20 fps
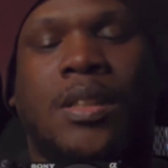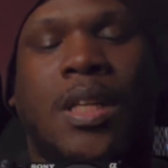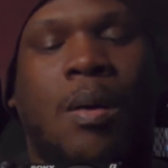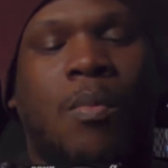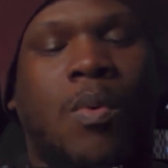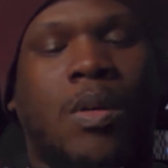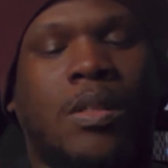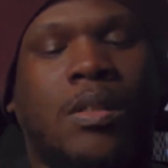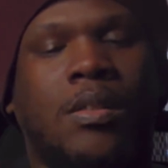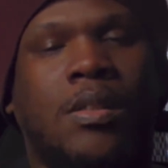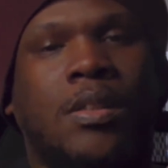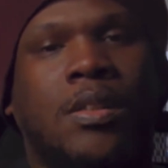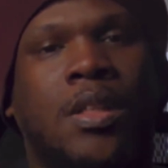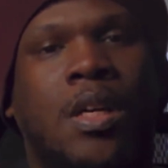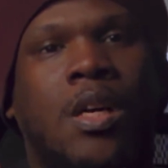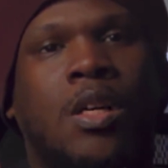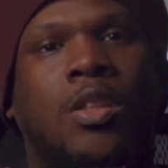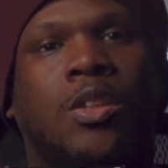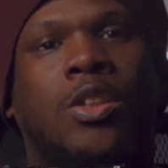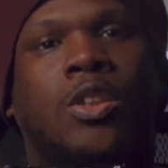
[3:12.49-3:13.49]
I wanted this
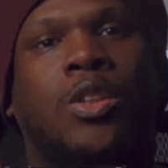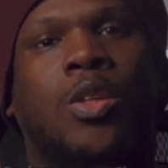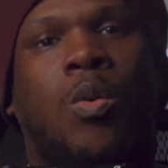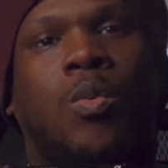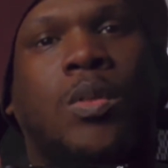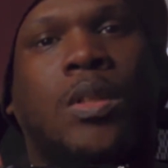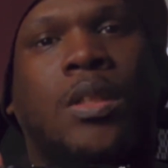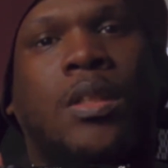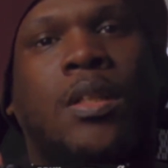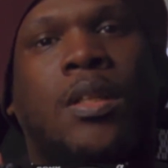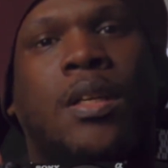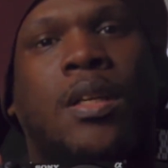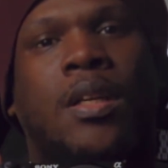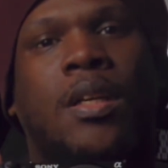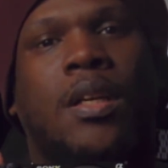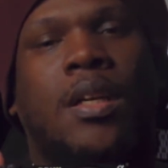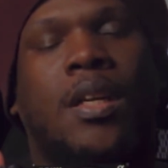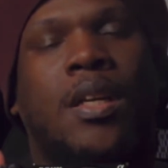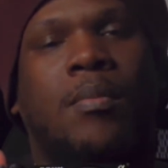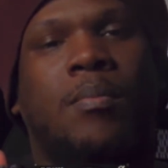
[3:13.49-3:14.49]
Sony
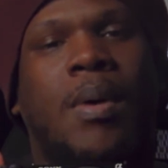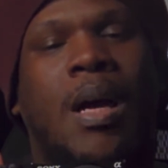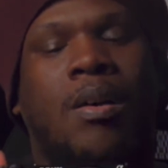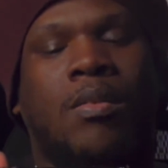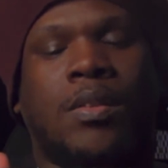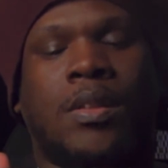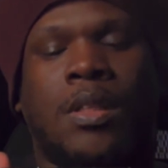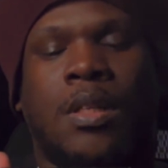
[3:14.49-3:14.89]
E-mount.